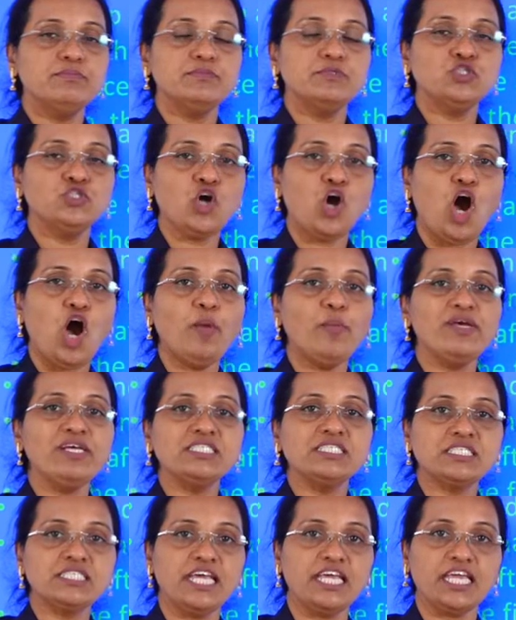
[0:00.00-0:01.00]
job
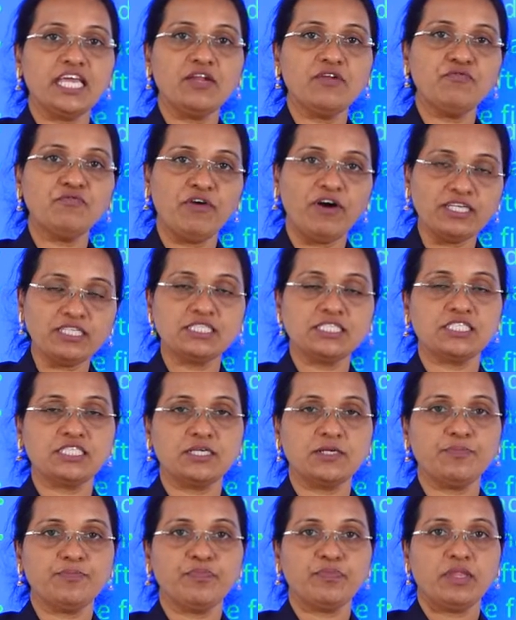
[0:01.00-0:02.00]
is taken first,
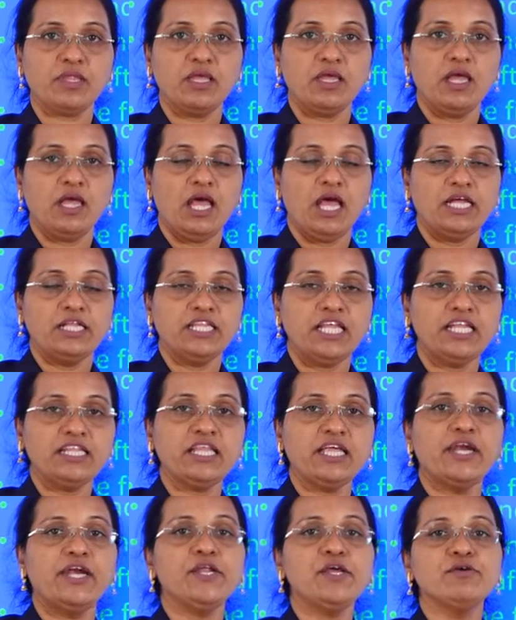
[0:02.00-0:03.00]
then the
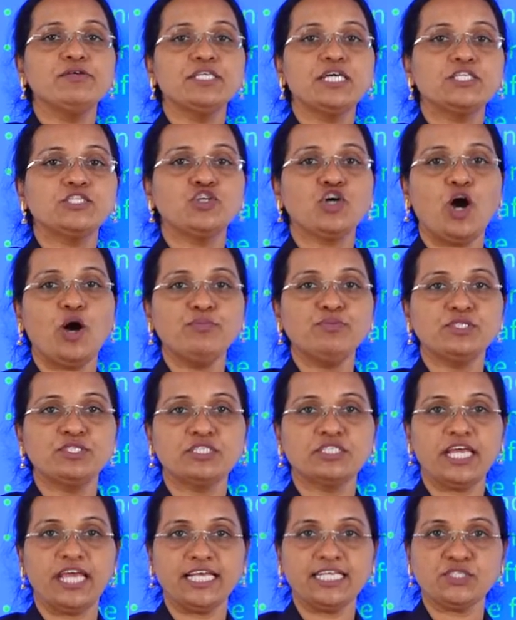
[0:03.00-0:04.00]
reducer job
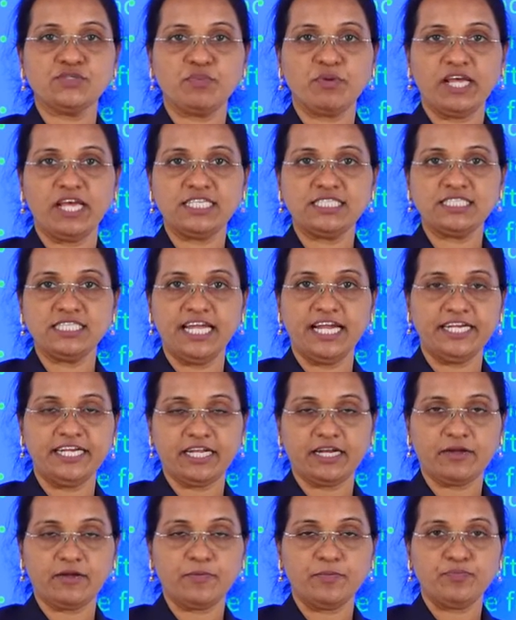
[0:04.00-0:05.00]
takes place later.
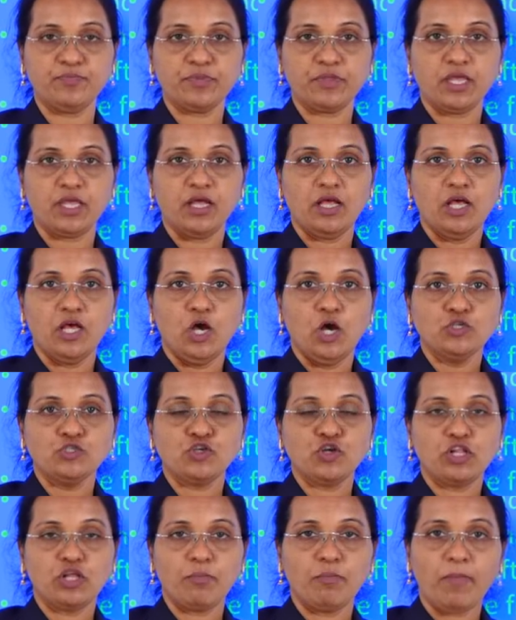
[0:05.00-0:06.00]
So,
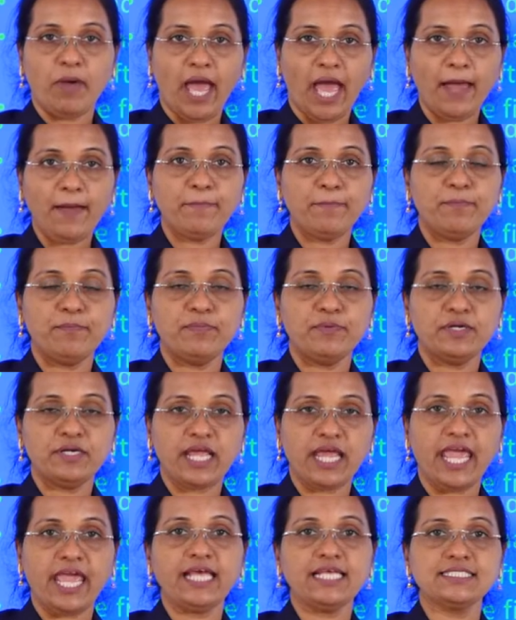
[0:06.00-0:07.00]
the map
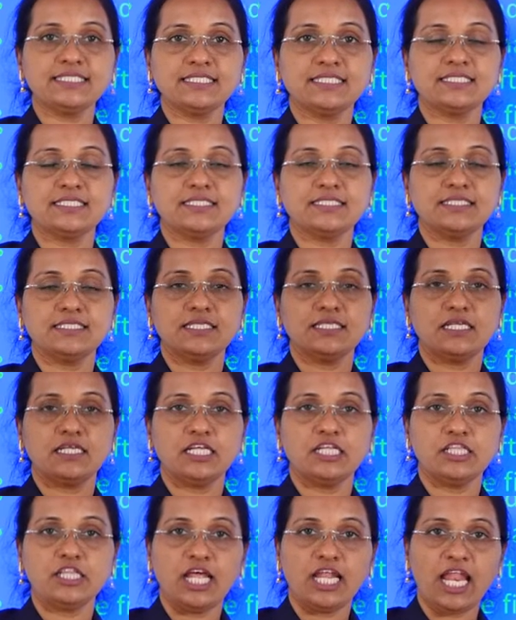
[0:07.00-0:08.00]
takes
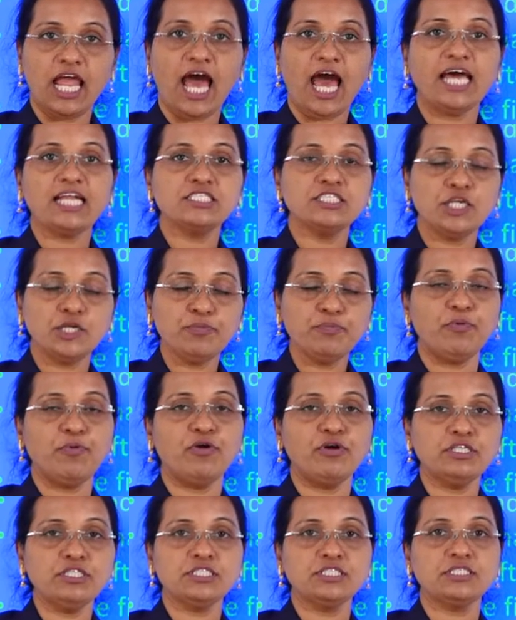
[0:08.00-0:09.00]
the large
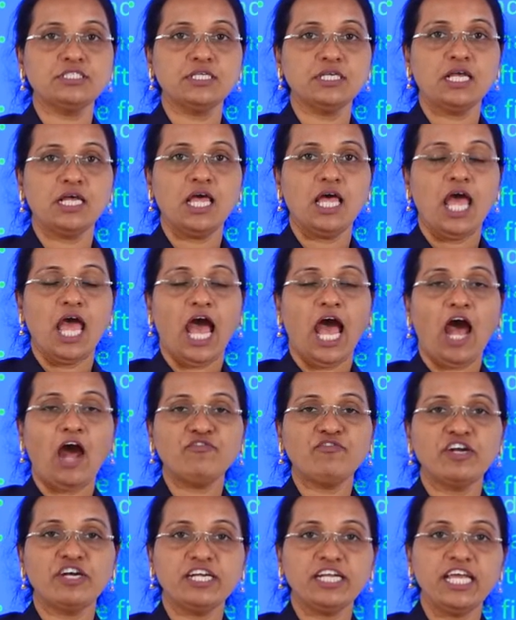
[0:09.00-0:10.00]
inputs.
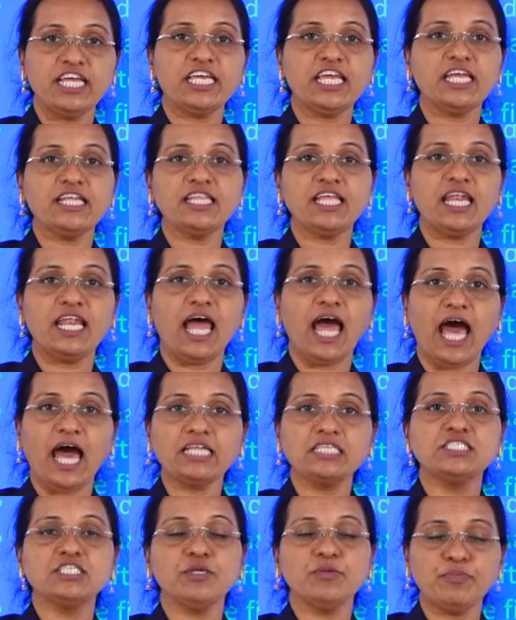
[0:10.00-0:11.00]
After taking the
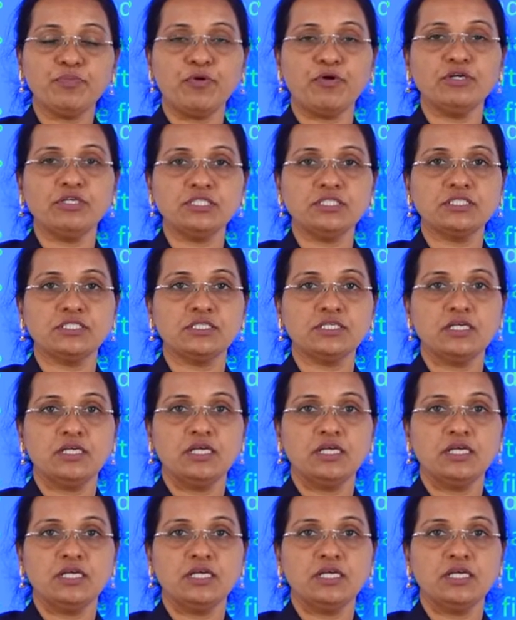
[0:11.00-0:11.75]
large inputs,